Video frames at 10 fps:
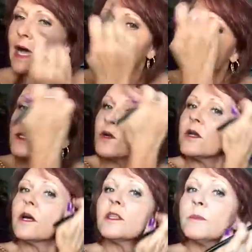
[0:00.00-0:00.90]
I
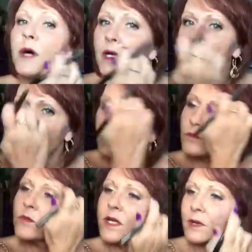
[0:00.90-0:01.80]
start on the bottom.
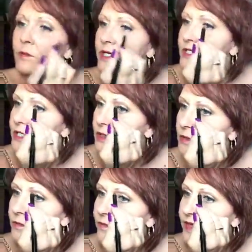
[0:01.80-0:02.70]
What I want to
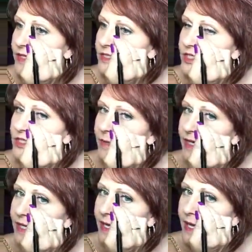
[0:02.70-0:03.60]
do is just
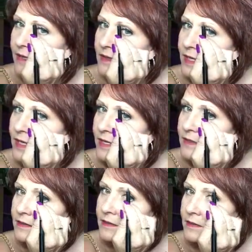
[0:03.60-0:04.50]
make an
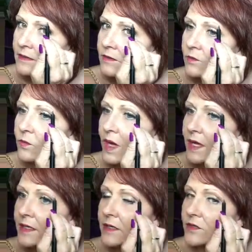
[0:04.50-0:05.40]
outline
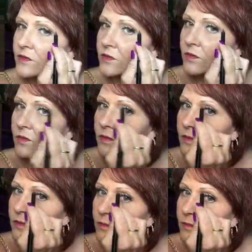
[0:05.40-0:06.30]
right under
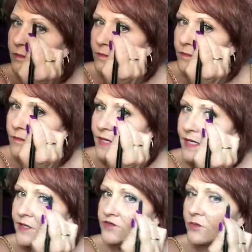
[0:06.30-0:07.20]
my
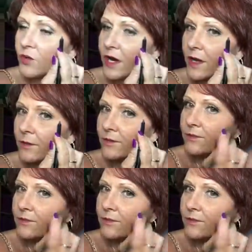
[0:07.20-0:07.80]
natural brow.